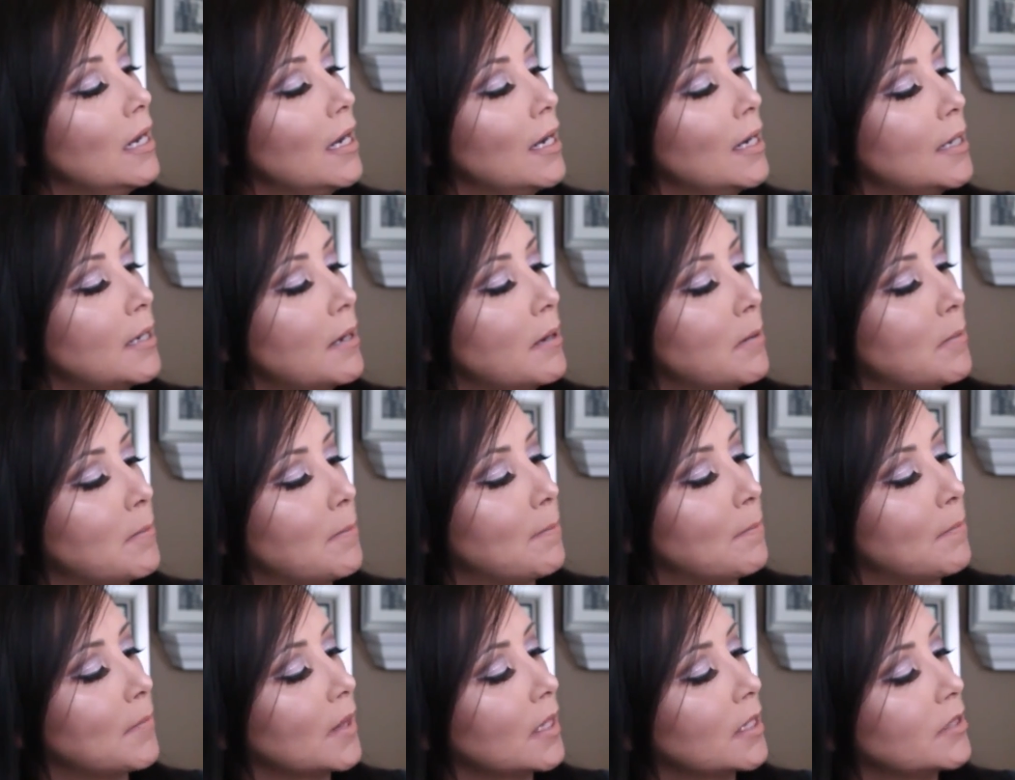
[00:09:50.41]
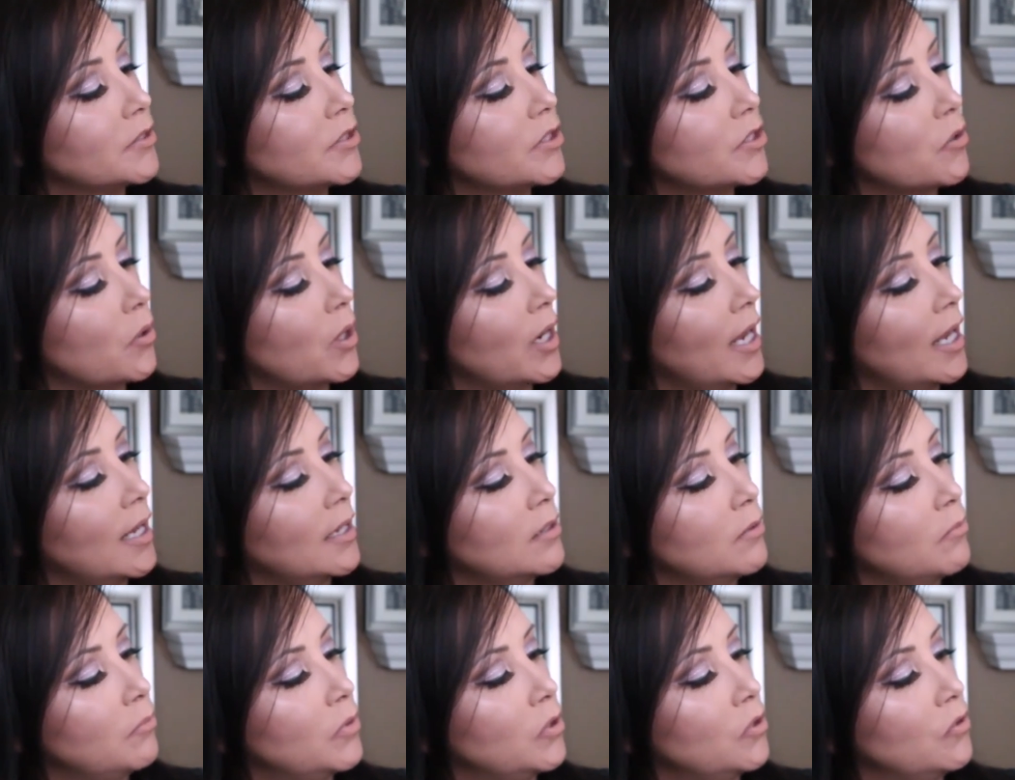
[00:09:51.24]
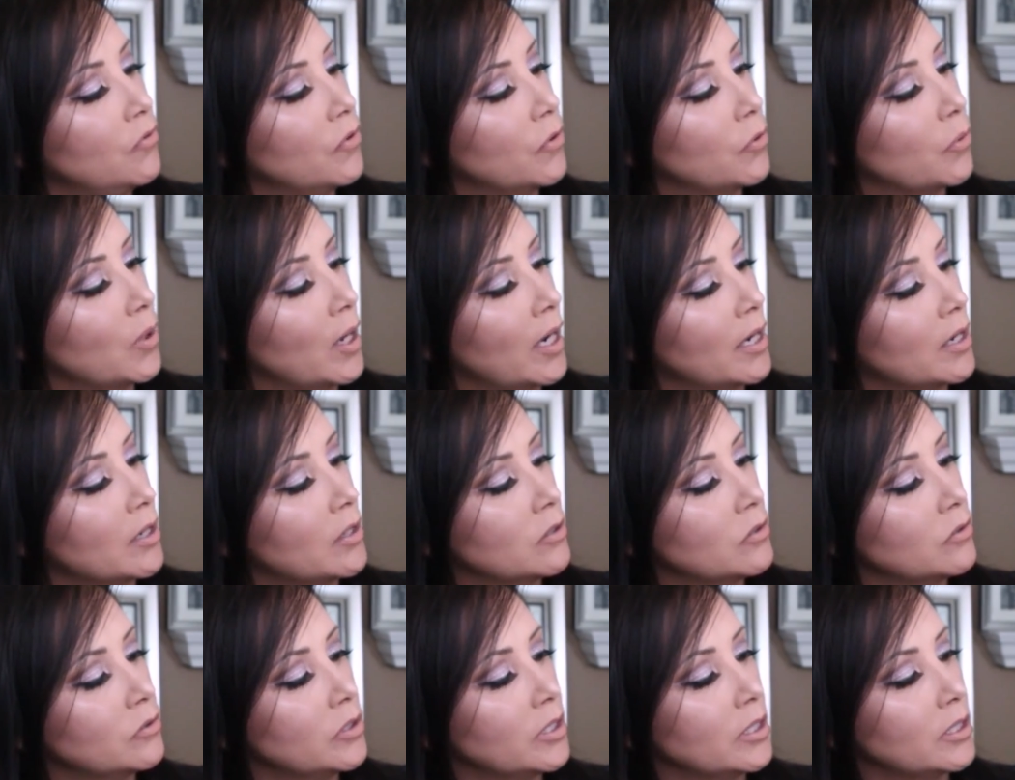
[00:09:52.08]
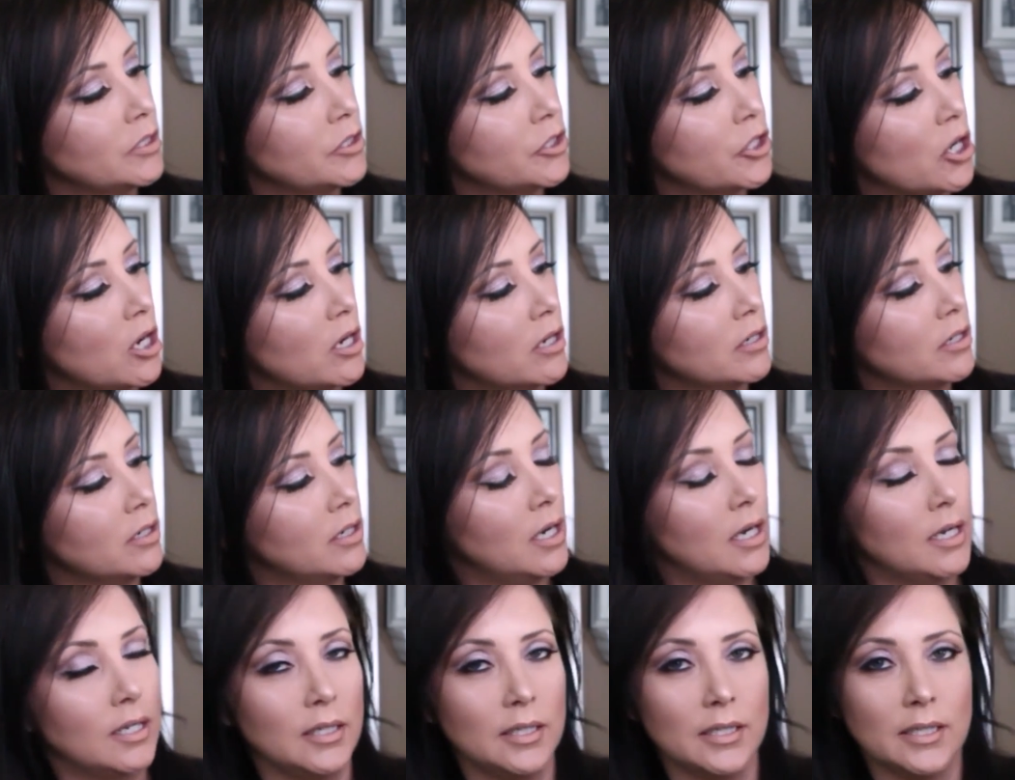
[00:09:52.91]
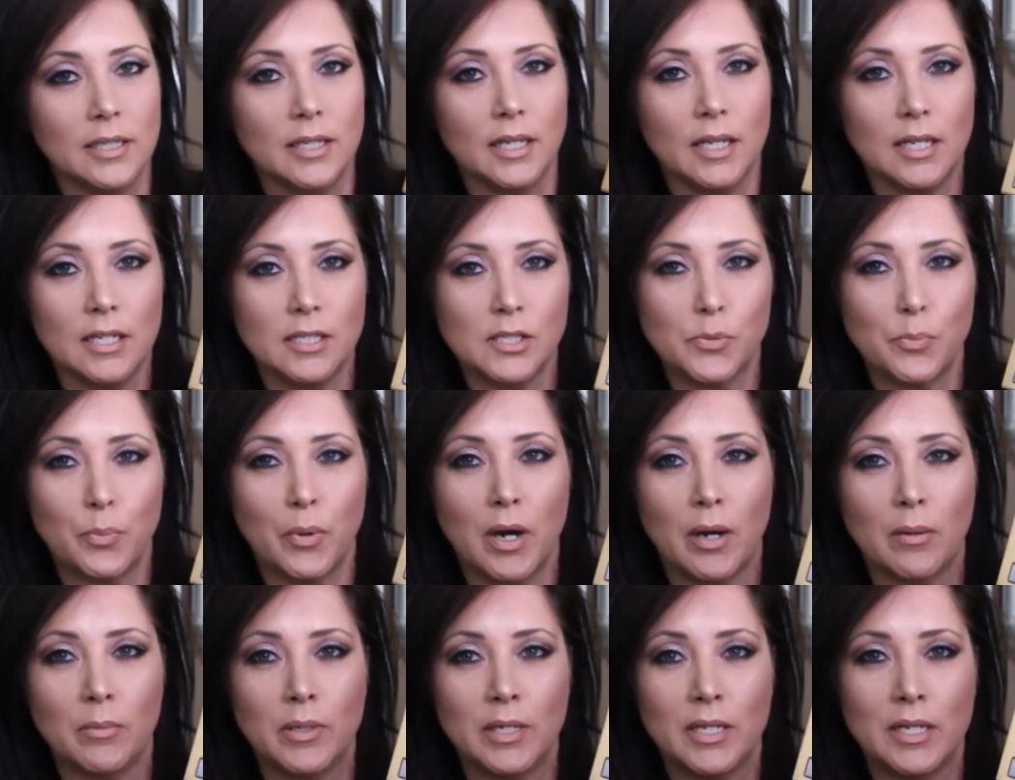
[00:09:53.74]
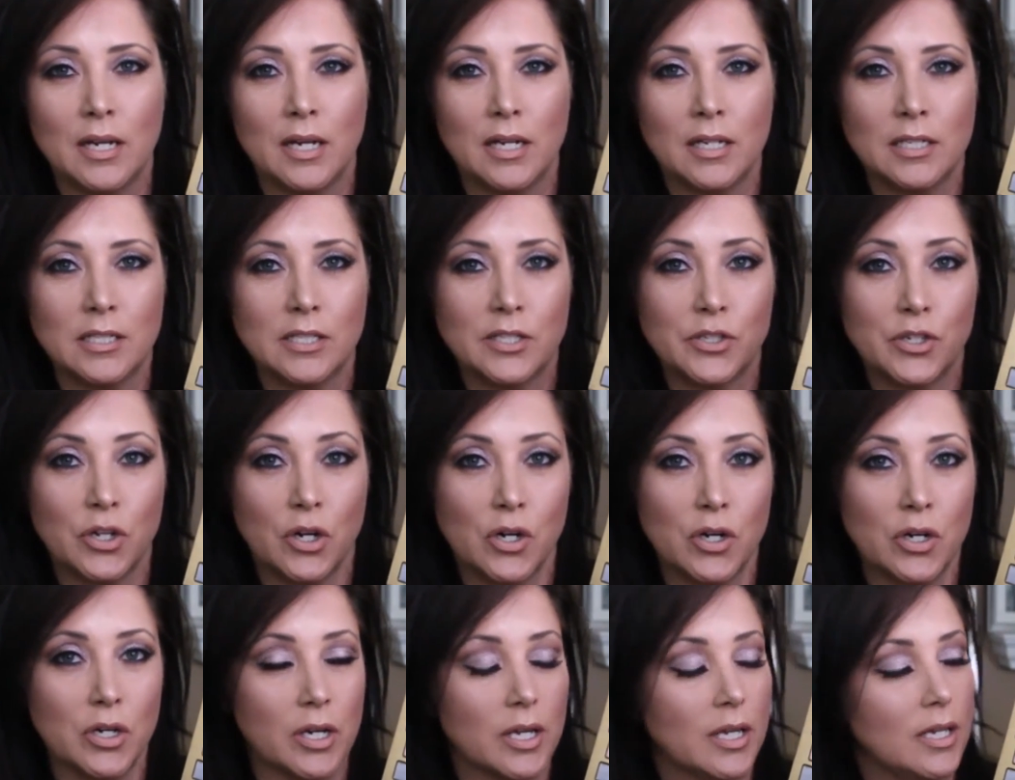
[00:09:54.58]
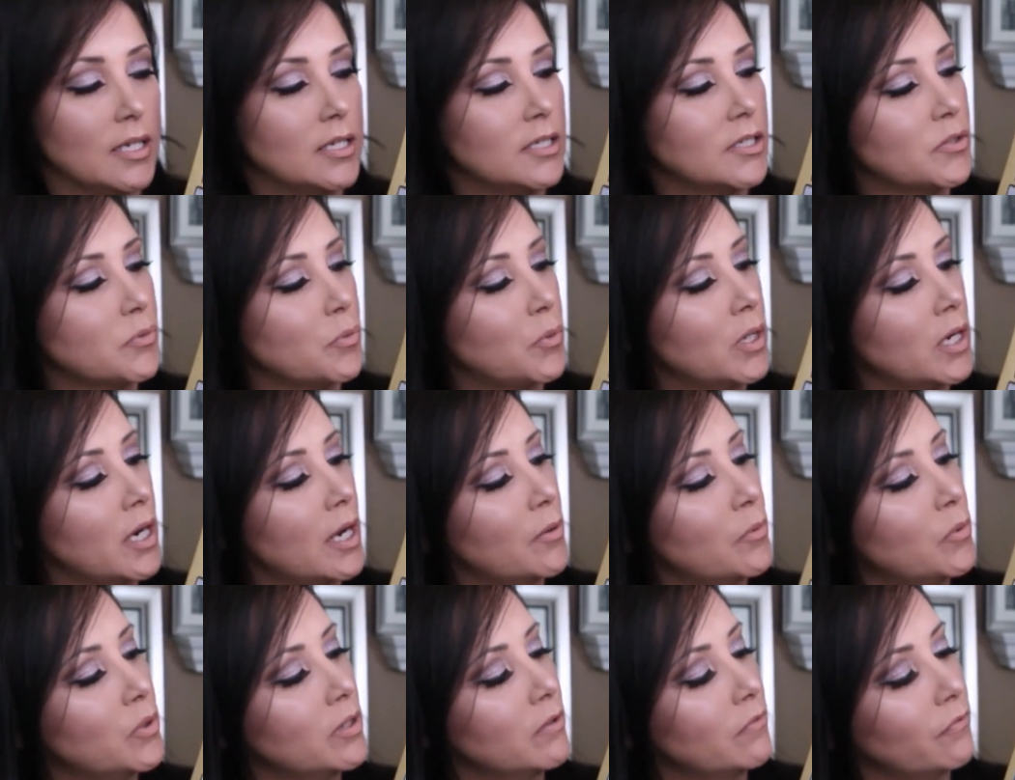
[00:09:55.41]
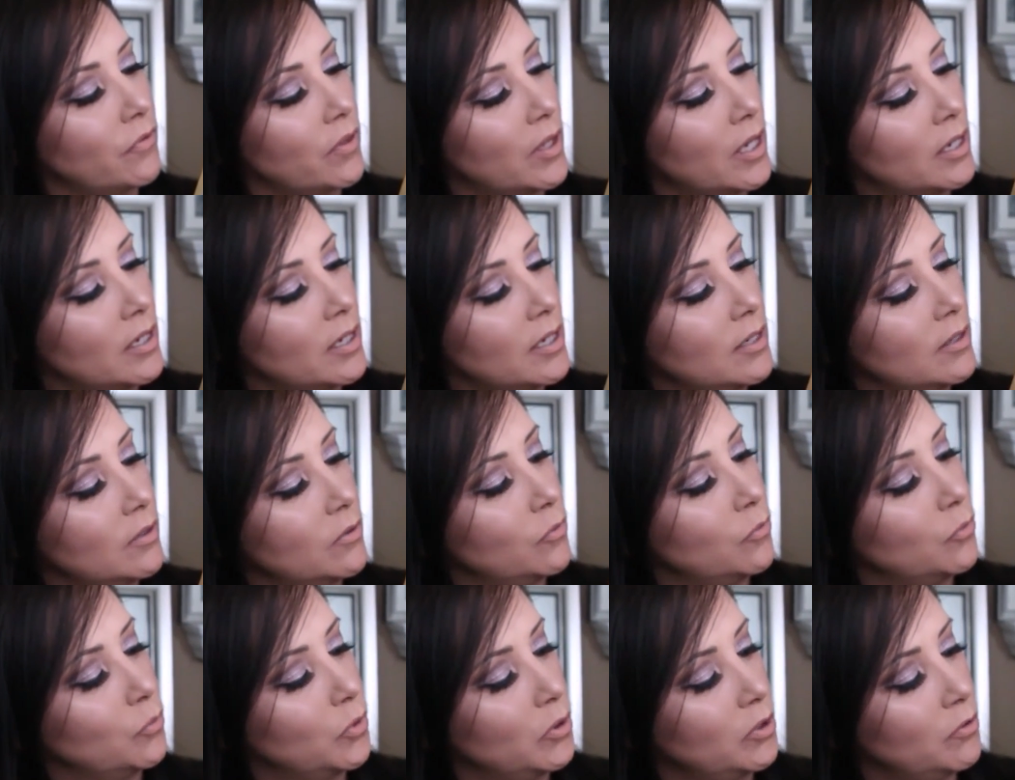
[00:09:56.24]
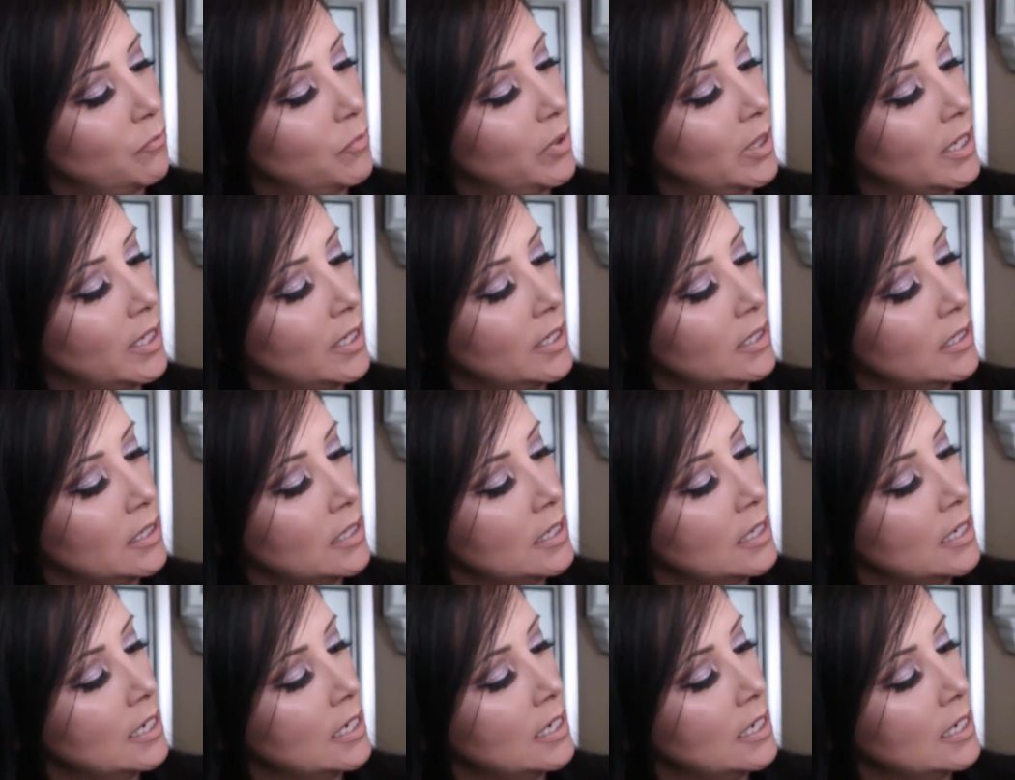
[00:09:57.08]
Um, so I had to move around. Chocoholic is probably not as dark as what I would have thought it would have been.